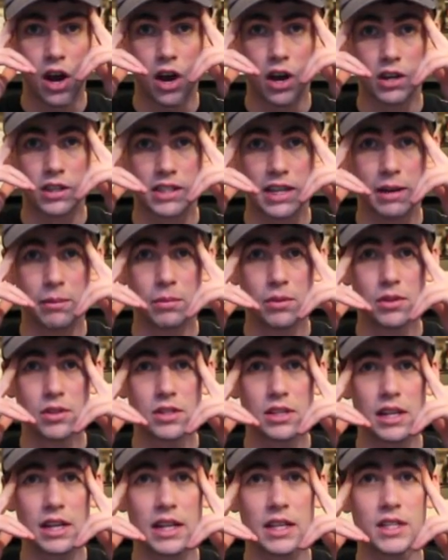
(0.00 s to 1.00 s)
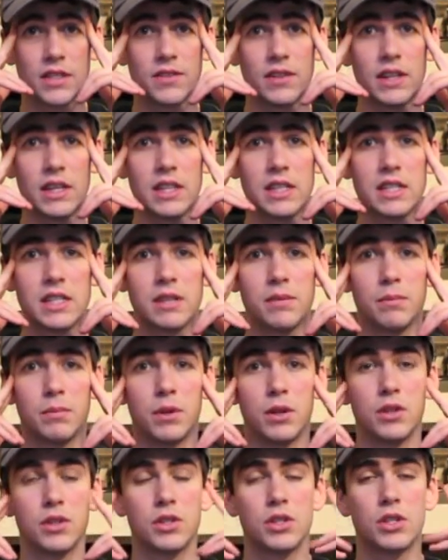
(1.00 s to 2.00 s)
our temples and it's very simple.